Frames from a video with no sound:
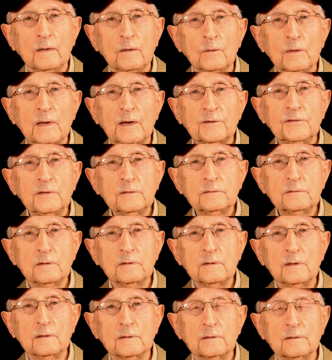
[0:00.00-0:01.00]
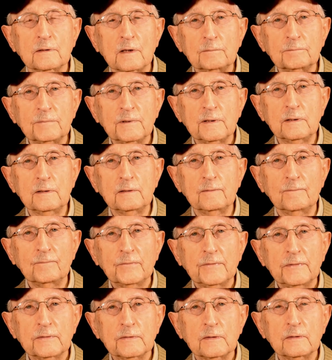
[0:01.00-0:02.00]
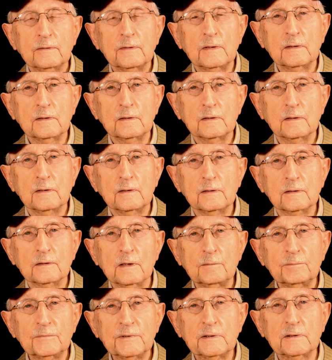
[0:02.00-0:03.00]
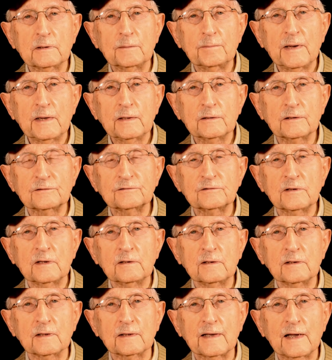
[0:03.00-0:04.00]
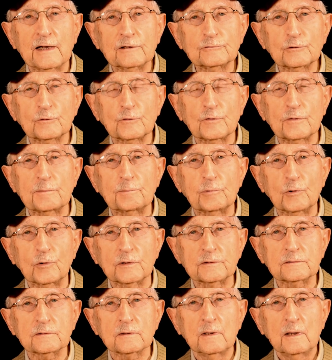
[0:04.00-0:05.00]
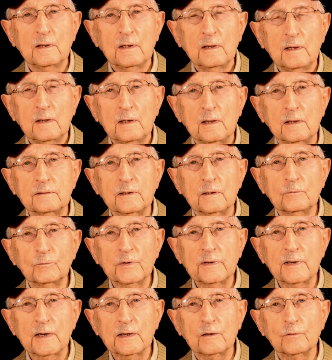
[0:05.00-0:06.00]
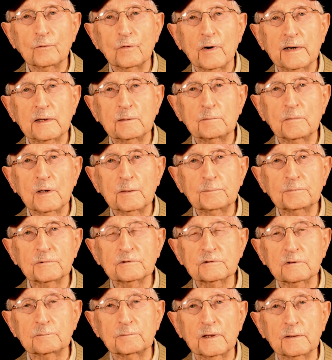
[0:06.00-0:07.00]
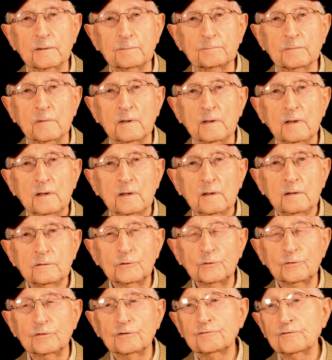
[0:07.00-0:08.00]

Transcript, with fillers: Well, I think the company commander sent in the casualty reports, and then we had to write them up and submit them to the